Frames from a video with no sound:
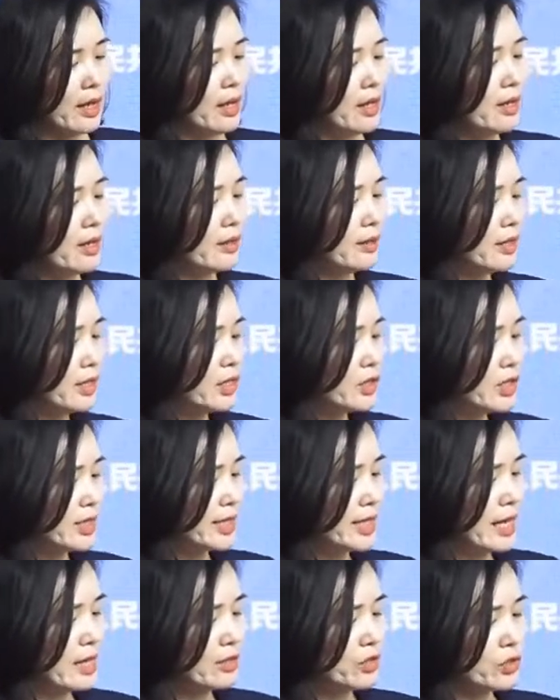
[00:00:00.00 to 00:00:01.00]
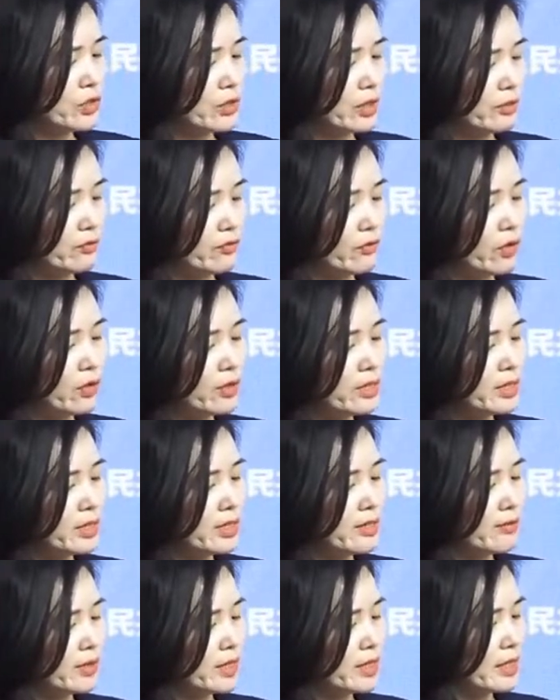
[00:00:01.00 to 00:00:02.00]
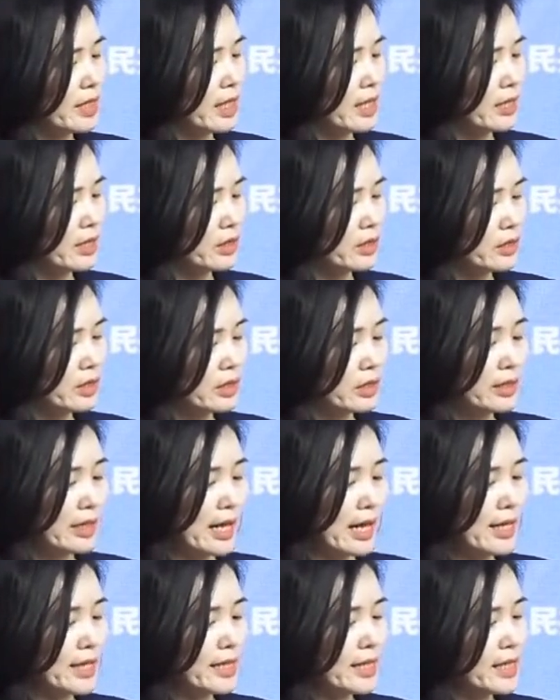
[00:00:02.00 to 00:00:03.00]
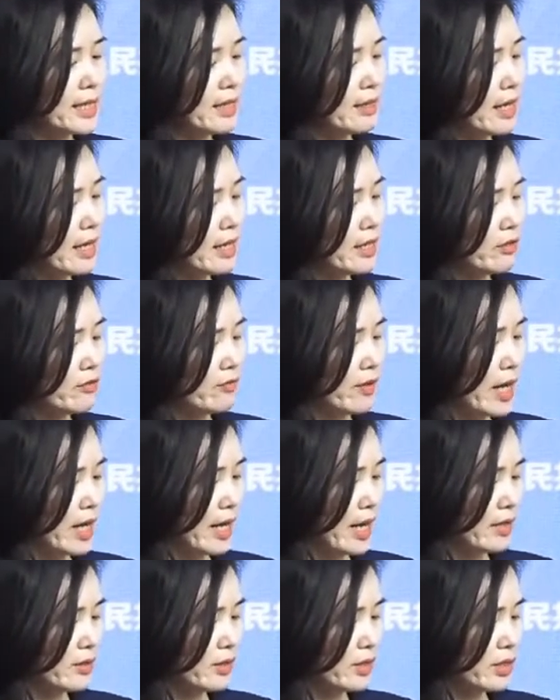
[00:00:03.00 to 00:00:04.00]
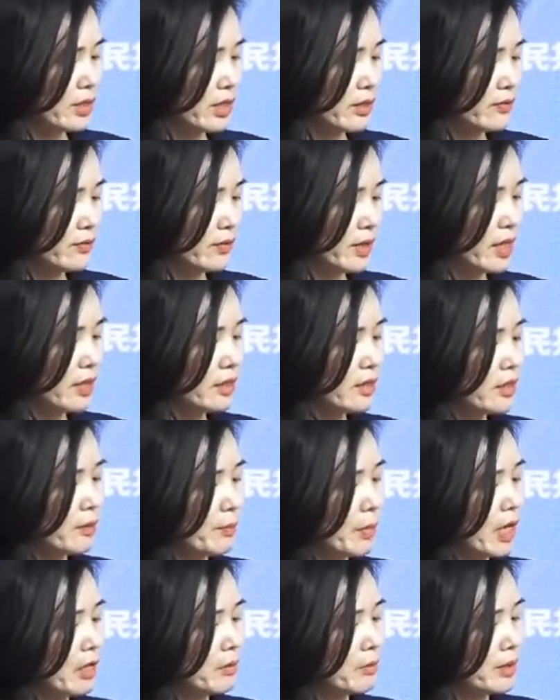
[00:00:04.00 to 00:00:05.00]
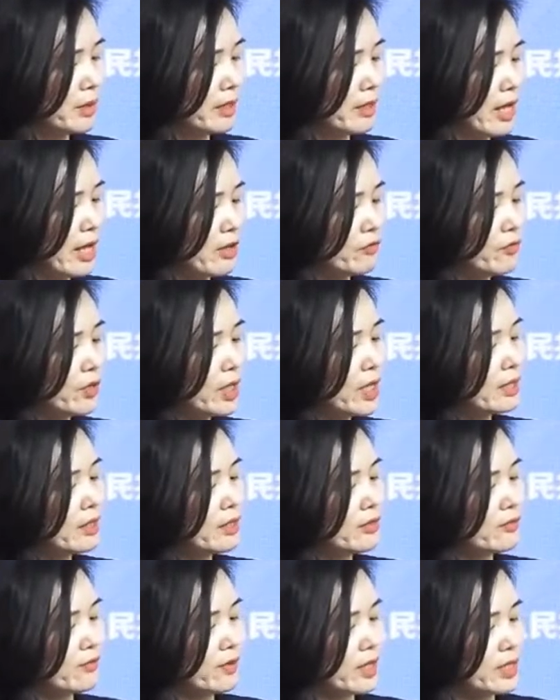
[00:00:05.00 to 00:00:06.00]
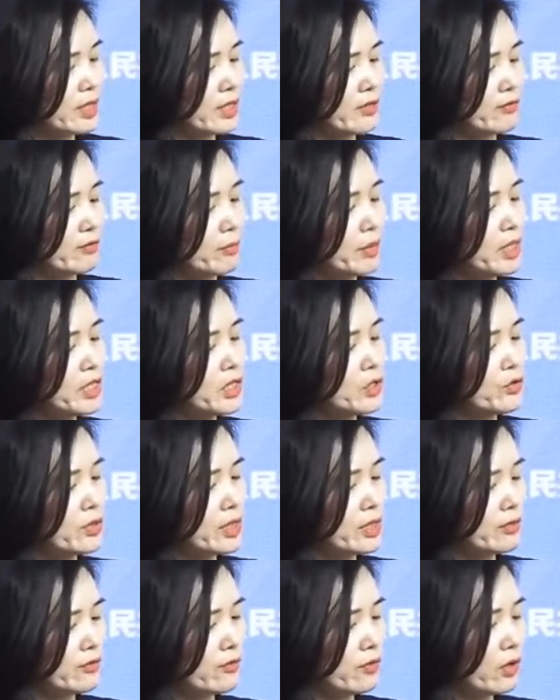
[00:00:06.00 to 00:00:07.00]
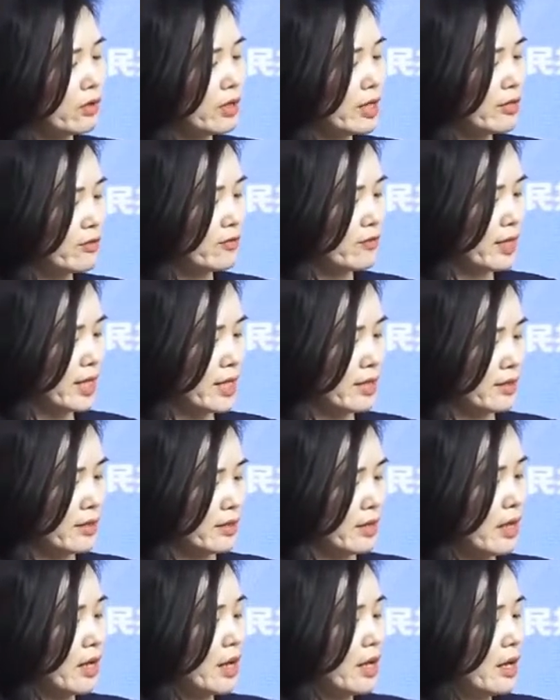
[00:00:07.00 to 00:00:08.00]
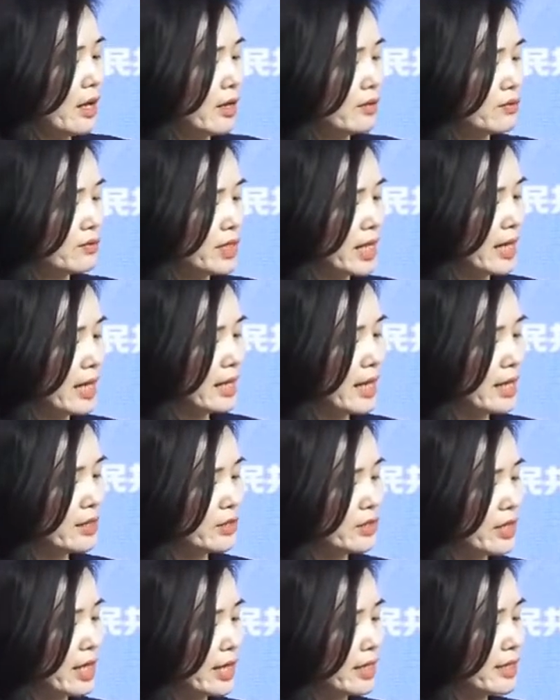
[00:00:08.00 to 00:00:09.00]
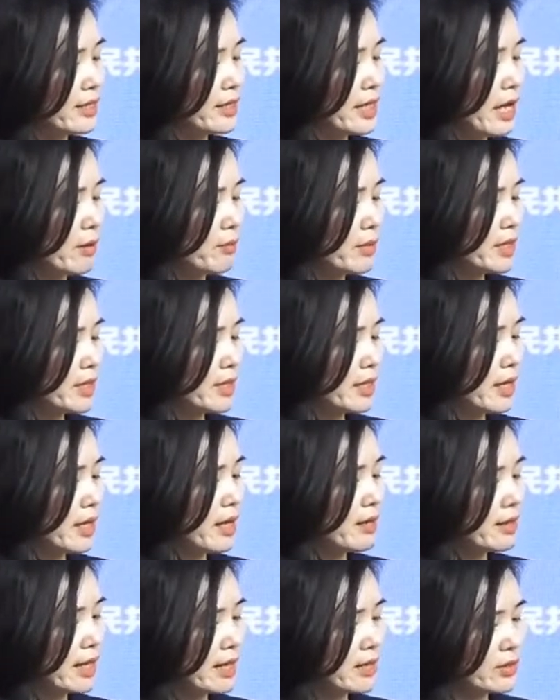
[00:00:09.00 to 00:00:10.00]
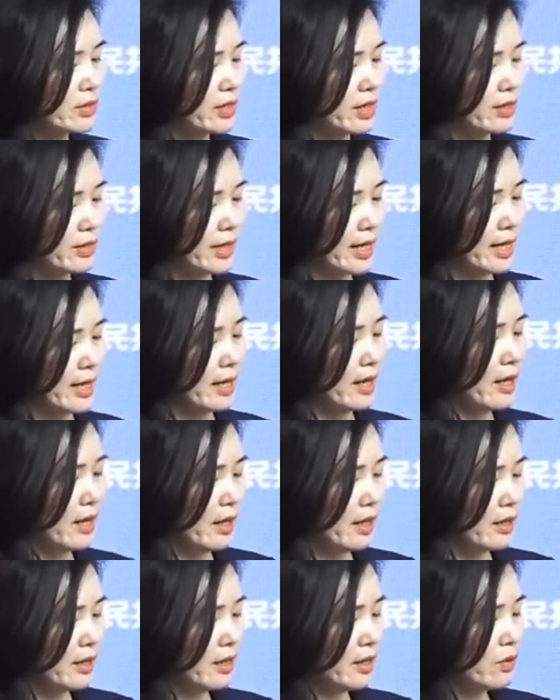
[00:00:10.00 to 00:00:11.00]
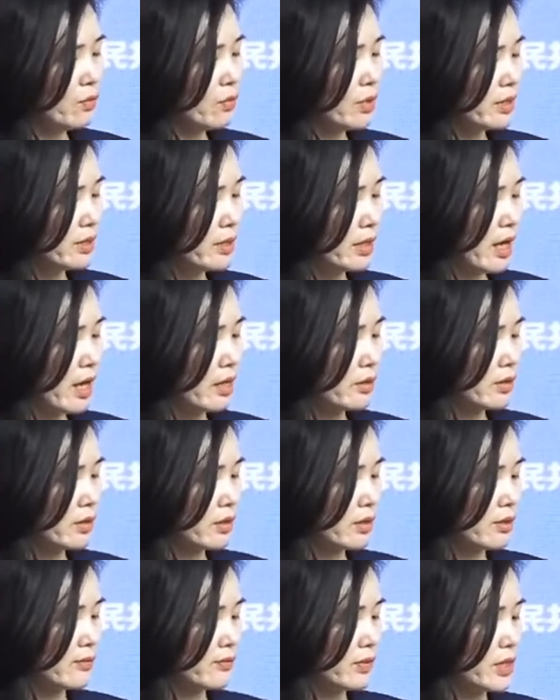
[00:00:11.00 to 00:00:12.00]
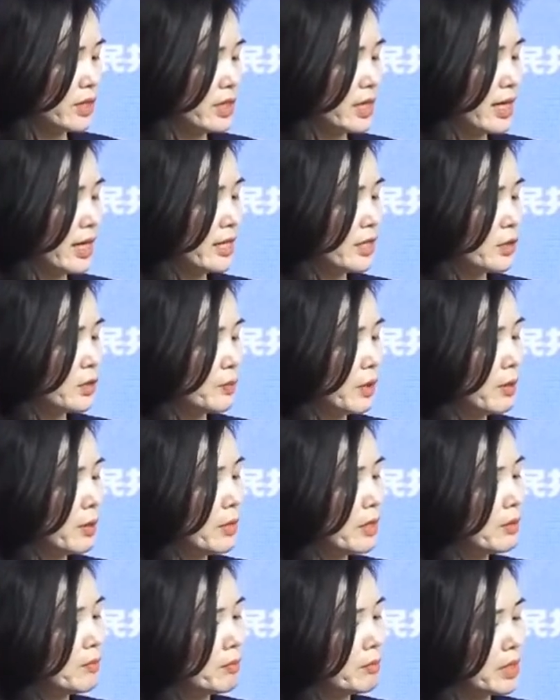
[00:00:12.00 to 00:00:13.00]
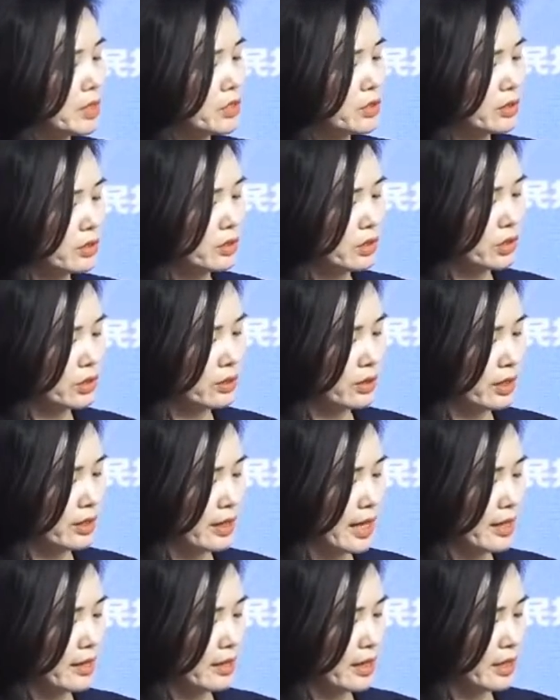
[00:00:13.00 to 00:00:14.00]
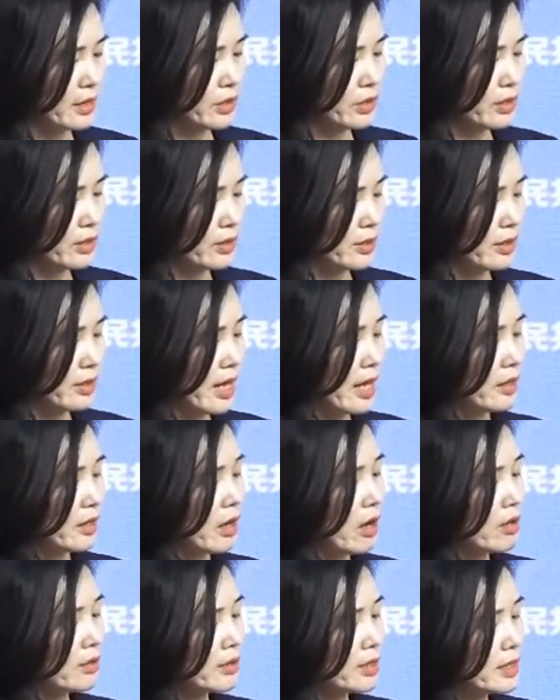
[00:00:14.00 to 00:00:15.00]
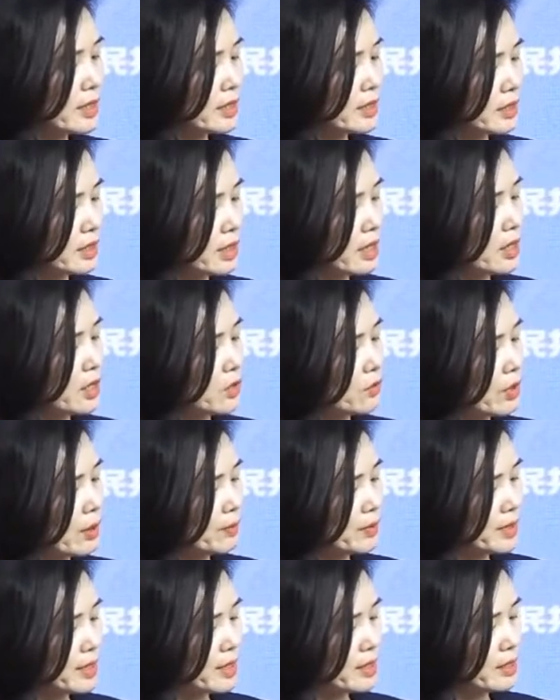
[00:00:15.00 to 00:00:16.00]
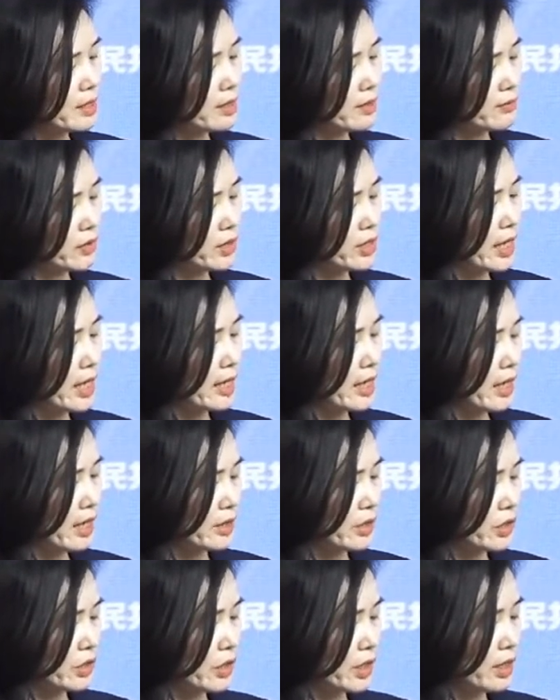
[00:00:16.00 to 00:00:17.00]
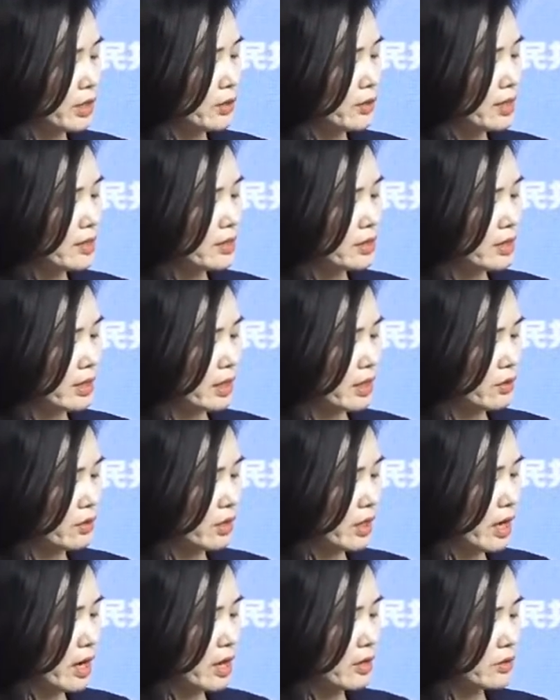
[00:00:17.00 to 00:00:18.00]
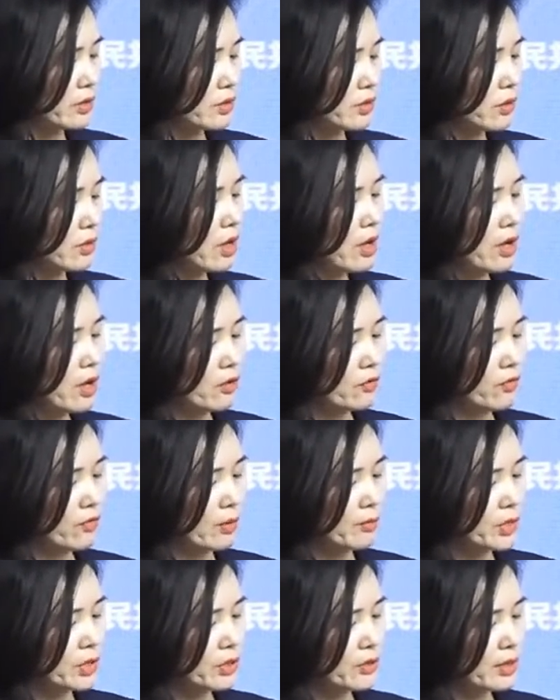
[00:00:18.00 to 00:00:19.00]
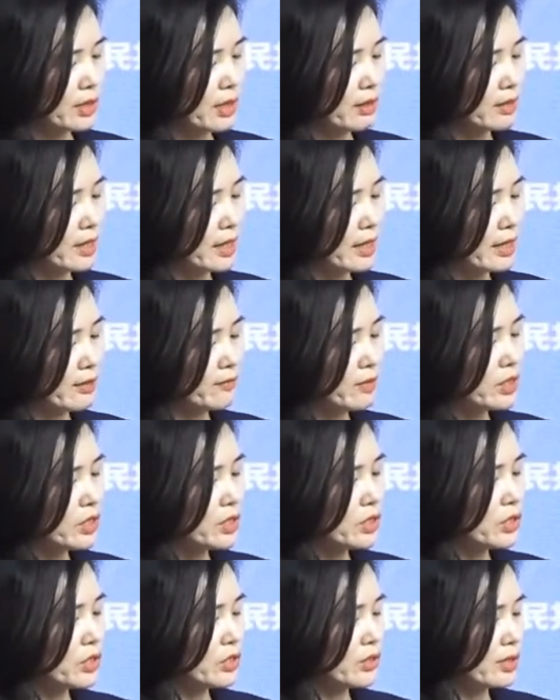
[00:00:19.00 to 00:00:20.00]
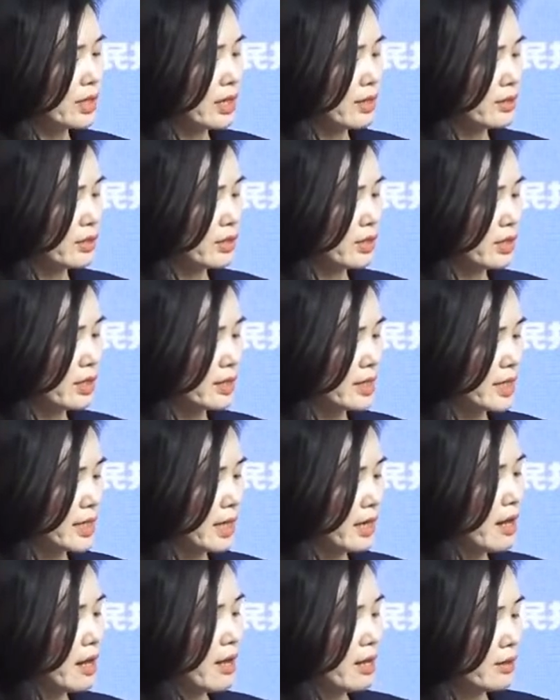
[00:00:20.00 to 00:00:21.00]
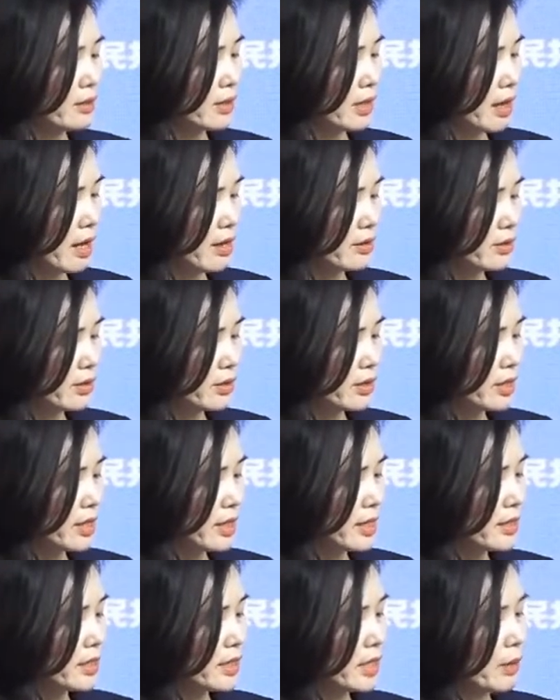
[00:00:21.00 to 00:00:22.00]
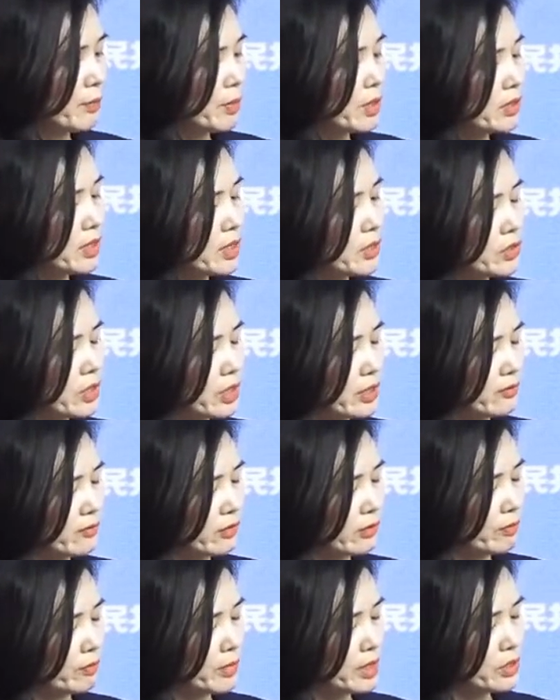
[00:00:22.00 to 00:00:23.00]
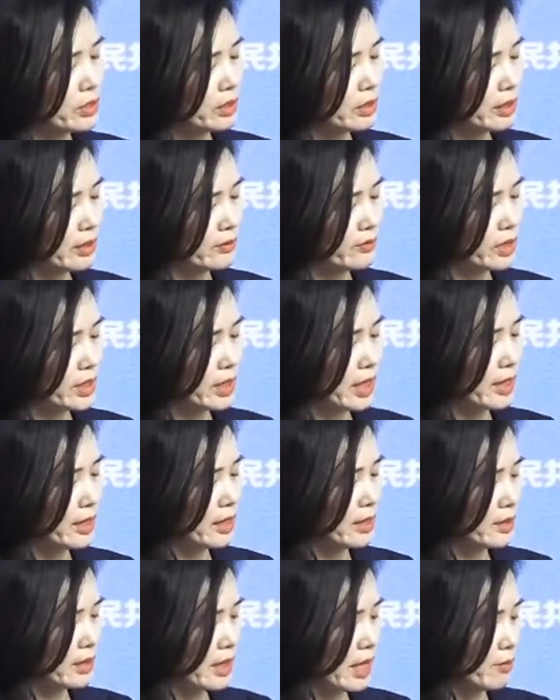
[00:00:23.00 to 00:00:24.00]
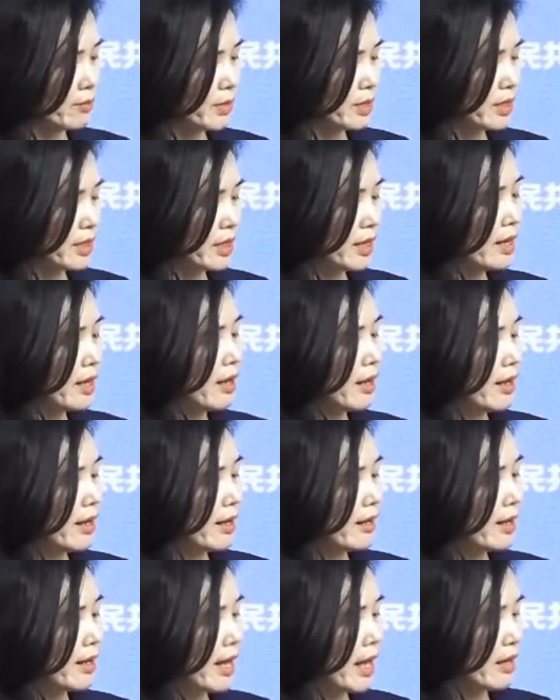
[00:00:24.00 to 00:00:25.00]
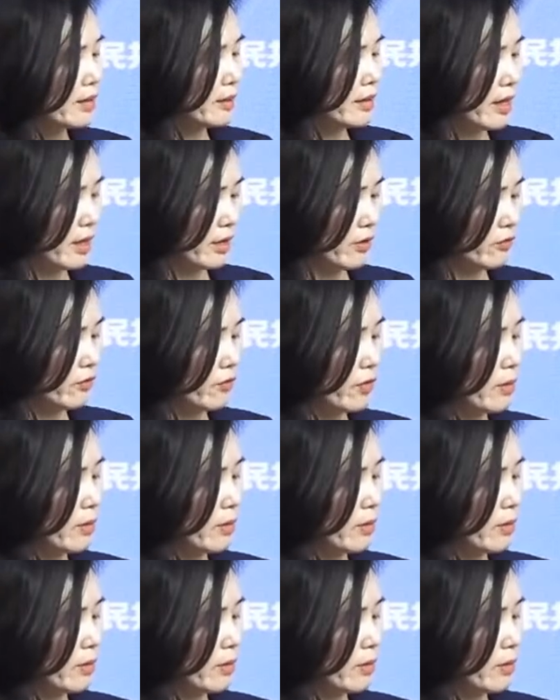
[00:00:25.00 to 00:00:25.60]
DG Tian joined Foreign Service in 1995 and served in the Department of African Affairs of Ministry of Foreign Affairs of China and Chinese Embassy in Nigeria. He was the counselor of the Chinese Permanent Mission to the United Nations and alternate representative of China to the UN Security Council from 2011 to 2013, the counselor and deputy chief of mission of Chinese Embassy in Kenya from